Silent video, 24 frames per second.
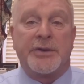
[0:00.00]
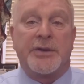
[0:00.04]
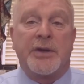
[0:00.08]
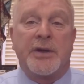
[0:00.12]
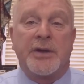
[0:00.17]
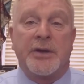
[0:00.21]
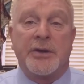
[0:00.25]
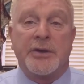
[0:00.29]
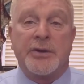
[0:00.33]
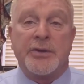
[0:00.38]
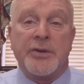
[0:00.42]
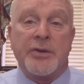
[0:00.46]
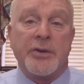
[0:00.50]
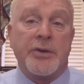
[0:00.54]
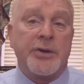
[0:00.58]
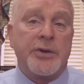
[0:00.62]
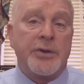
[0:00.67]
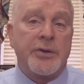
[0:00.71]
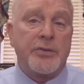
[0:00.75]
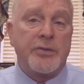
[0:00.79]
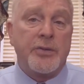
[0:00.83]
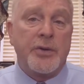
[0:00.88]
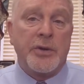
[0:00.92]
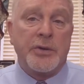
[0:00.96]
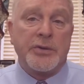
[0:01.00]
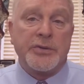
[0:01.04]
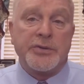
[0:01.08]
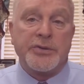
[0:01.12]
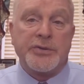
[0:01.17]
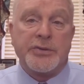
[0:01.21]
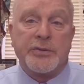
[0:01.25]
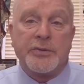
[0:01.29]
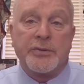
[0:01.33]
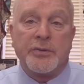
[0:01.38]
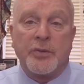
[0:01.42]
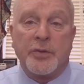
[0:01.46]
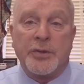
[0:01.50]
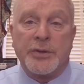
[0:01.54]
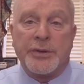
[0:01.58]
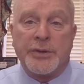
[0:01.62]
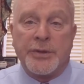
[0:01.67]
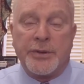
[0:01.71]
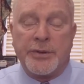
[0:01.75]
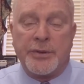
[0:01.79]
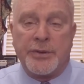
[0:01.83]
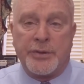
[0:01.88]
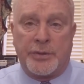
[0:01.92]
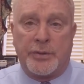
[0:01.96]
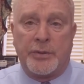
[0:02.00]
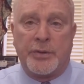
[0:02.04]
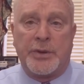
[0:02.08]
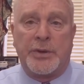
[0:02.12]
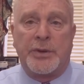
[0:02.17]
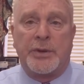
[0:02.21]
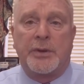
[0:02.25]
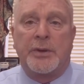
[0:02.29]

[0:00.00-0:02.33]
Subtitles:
an attorney who knows what they're doing.